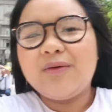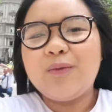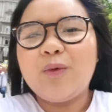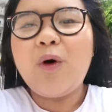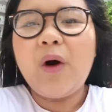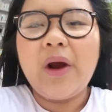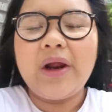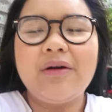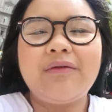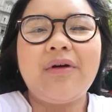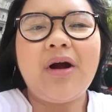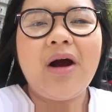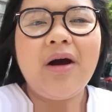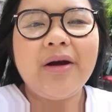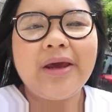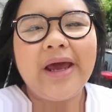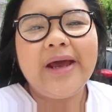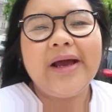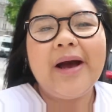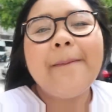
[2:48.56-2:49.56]
of walking
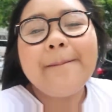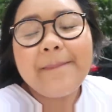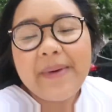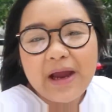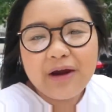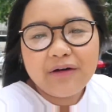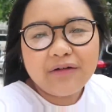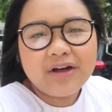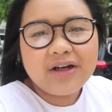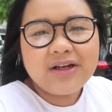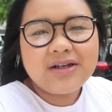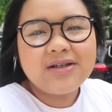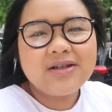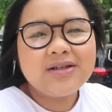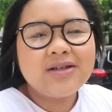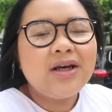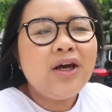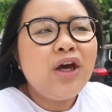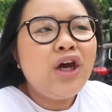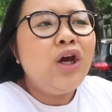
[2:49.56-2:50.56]
around getting our
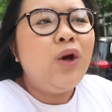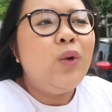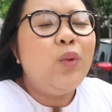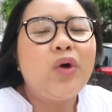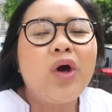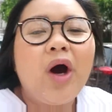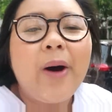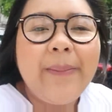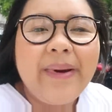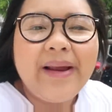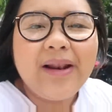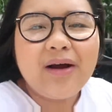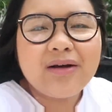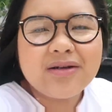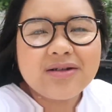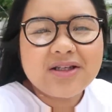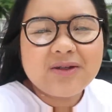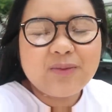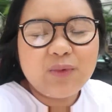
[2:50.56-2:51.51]
bearings. We got a bit lost